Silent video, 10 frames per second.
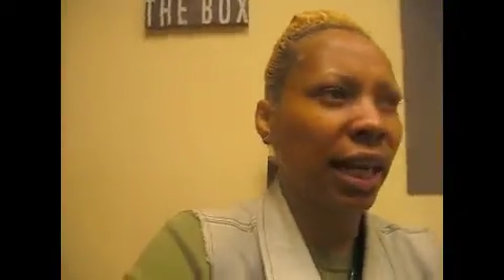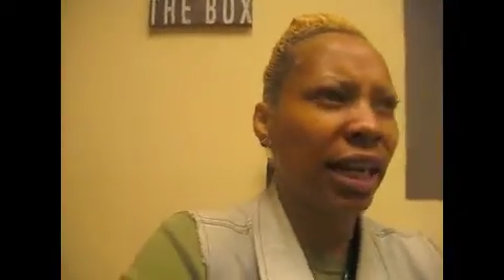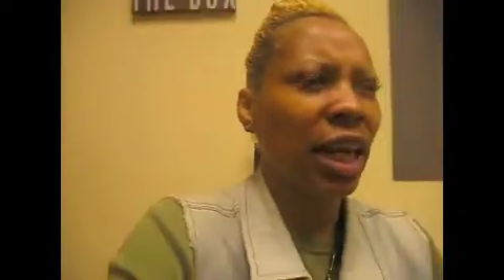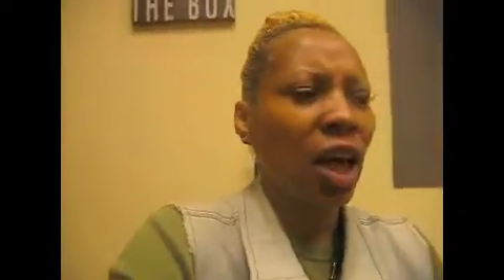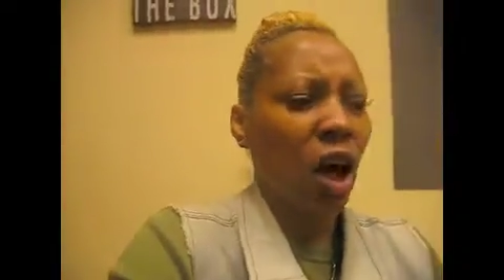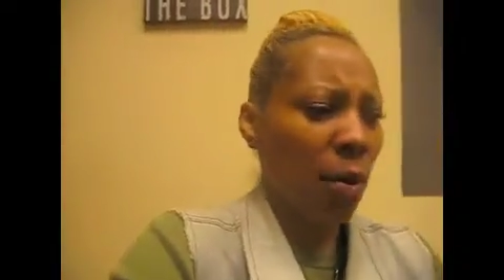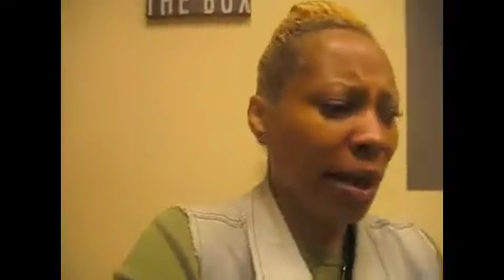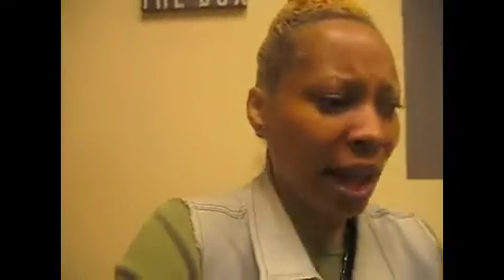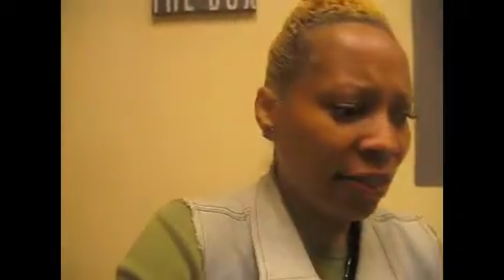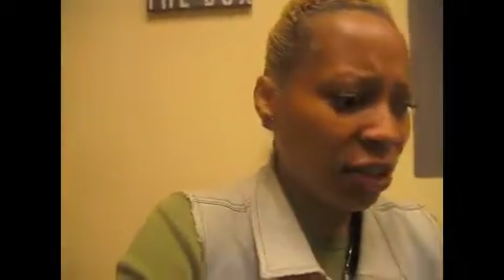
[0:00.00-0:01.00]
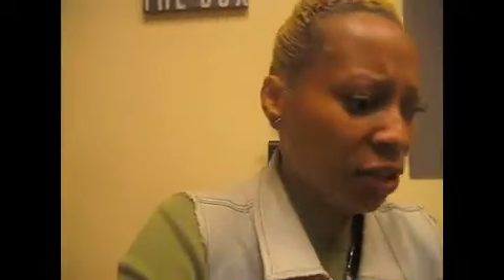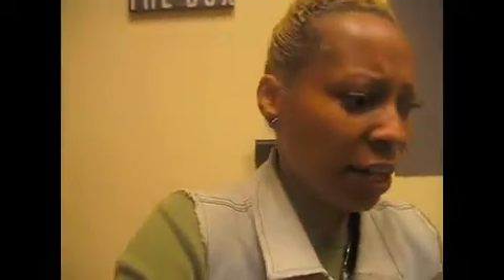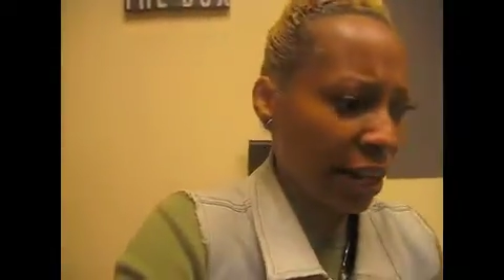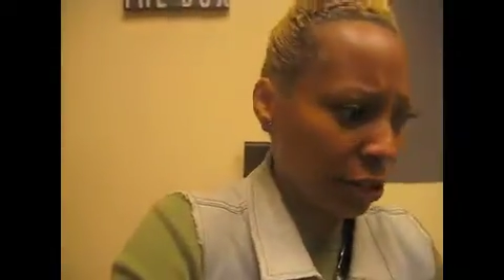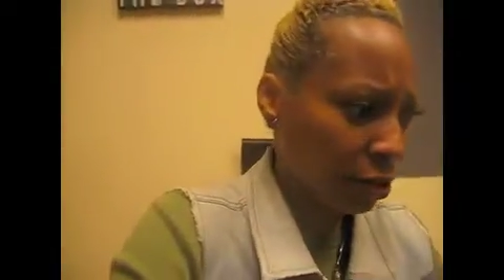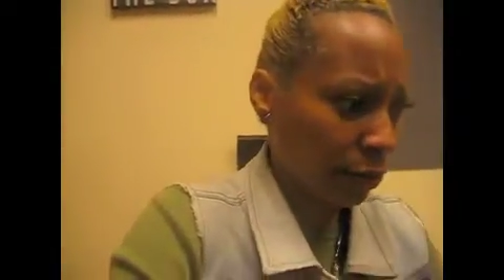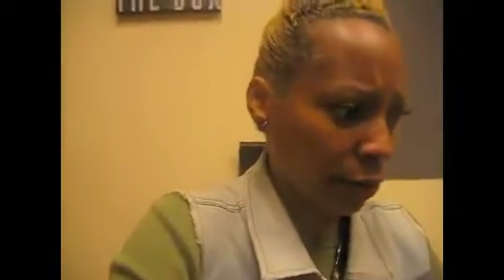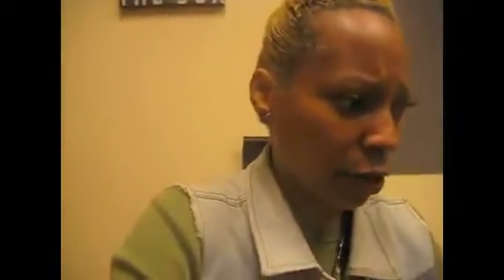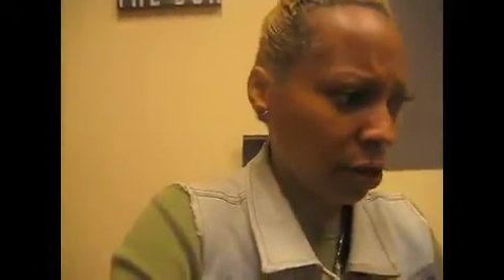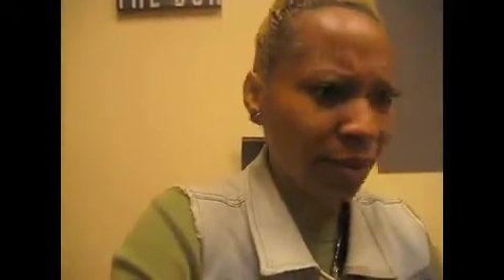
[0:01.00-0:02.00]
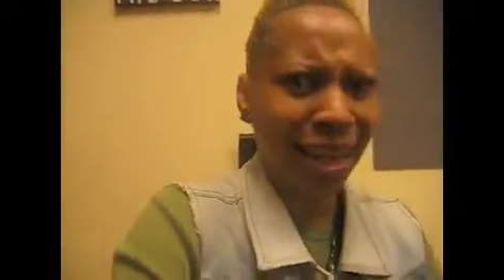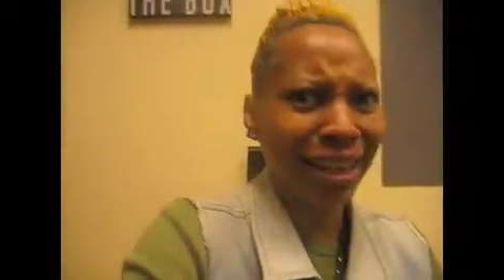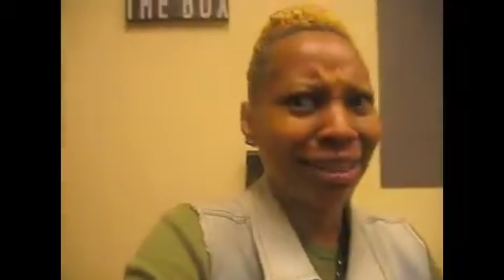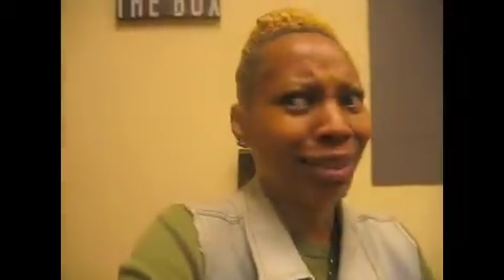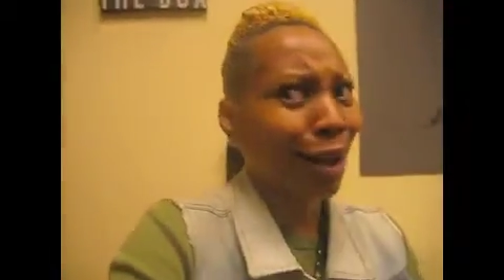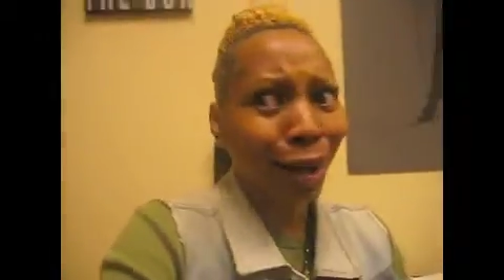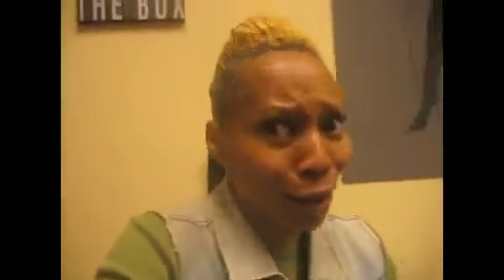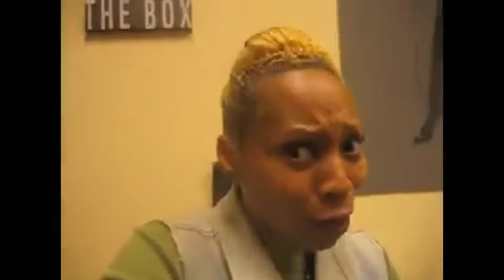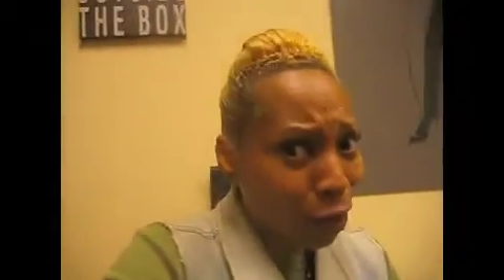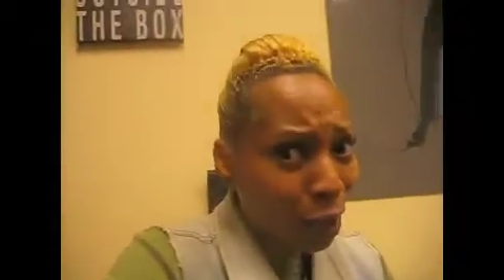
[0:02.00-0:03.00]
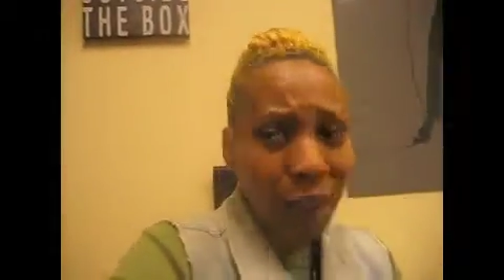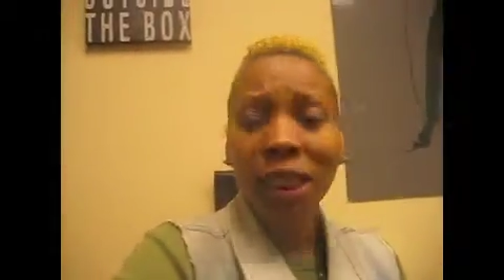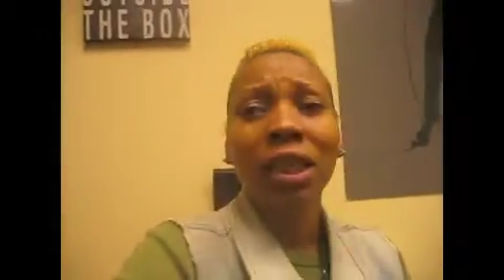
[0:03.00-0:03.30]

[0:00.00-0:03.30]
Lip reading: Like, oh my God, there's no hair on the floor. I'm like, no.